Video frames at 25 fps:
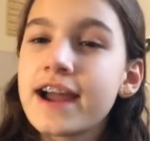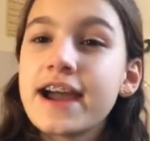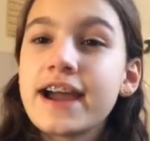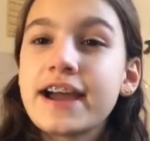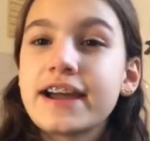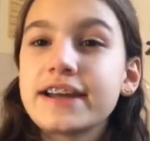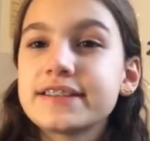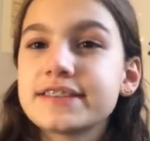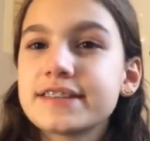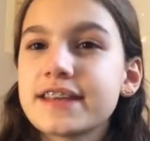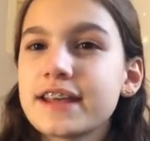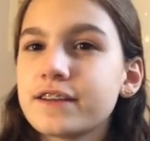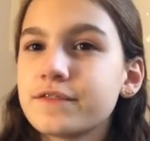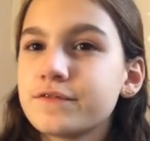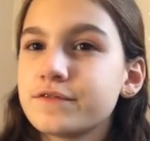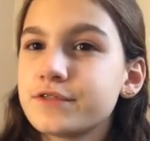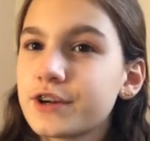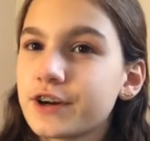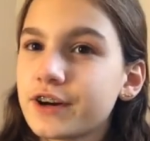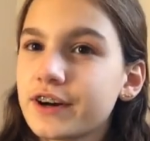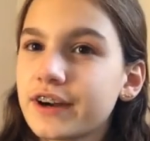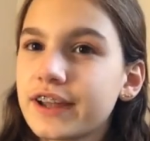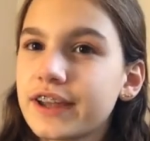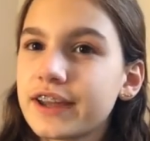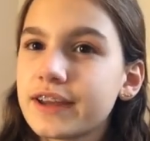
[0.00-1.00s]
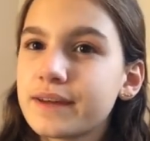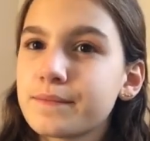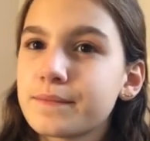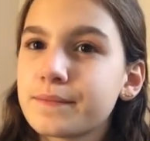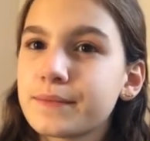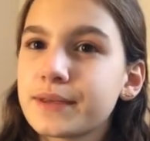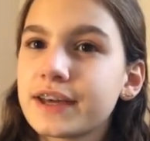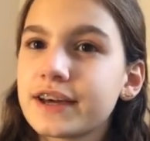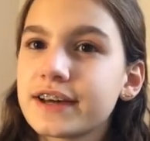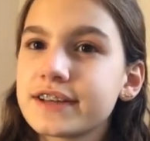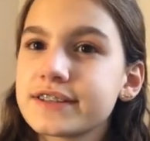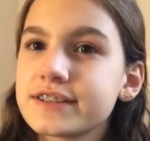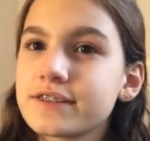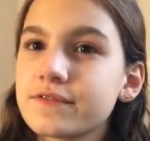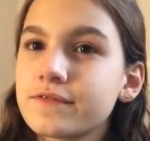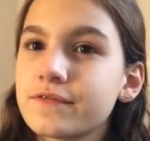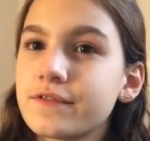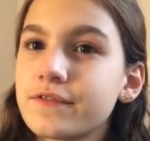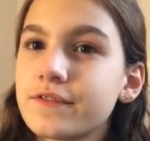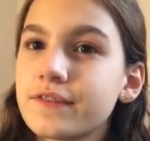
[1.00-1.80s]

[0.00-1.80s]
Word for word: instead of during it because of